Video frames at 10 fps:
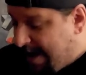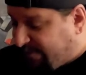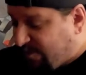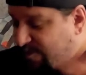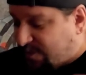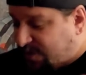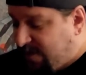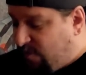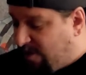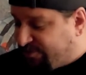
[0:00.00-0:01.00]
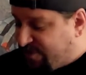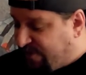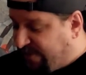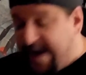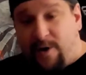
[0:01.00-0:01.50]
after Steve
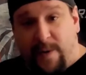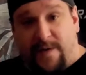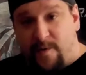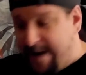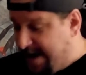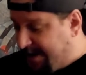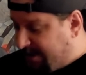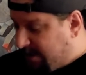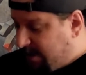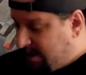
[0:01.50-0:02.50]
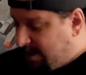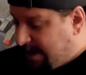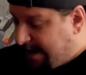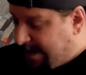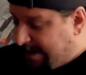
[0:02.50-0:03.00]
Walsh's failed other band,
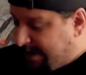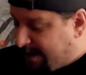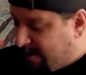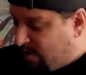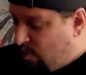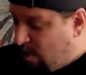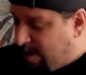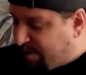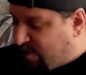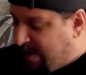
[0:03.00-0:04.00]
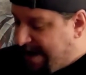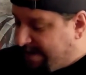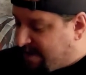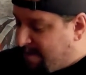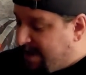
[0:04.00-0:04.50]
who also
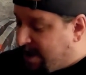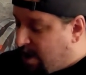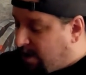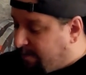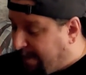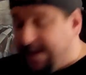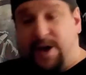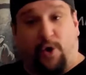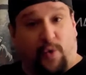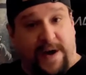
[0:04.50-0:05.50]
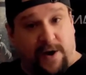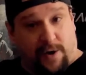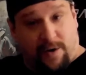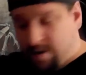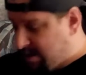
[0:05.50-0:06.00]
had somebody called Billy
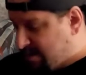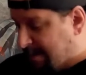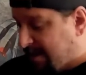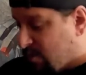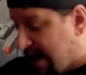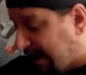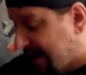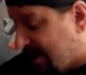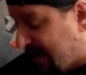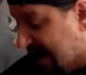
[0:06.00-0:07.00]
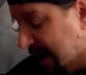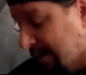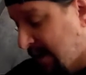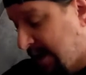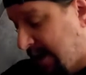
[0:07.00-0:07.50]
Greer, maybe you'll recognize that
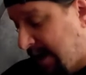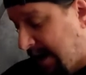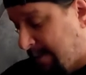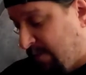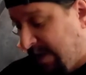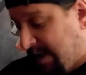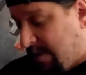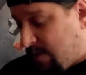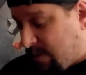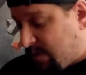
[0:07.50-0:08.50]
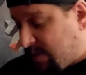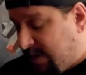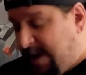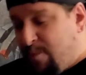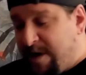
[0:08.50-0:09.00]
name,
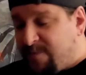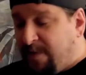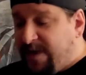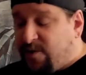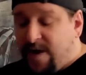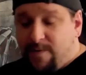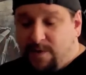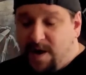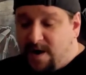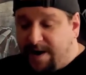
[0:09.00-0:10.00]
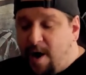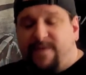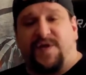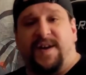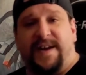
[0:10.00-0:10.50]
he brings Billy Greer along, and all
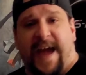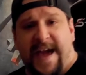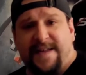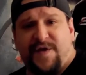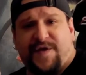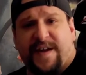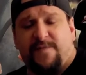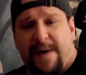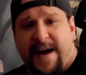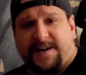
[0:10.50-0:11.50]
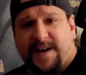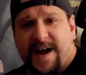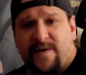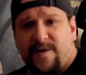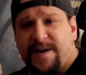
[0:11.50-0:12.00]
of a sudden Kansas gets back
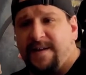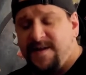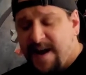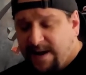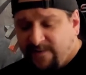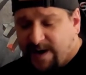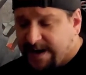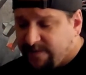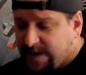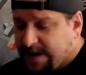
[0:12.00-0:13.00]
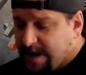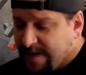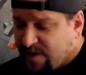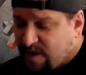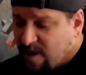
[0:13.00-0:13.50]
together in 1985.
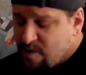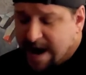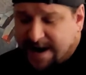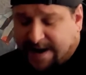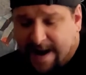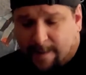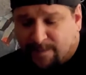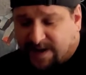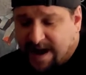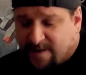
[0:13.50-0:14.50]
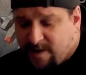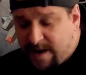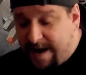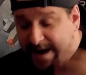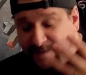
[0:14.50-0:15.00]
They started writing an album
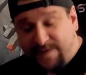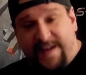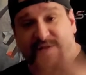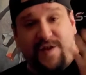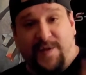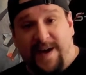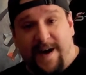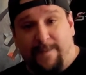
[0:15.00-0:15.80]
together, and this is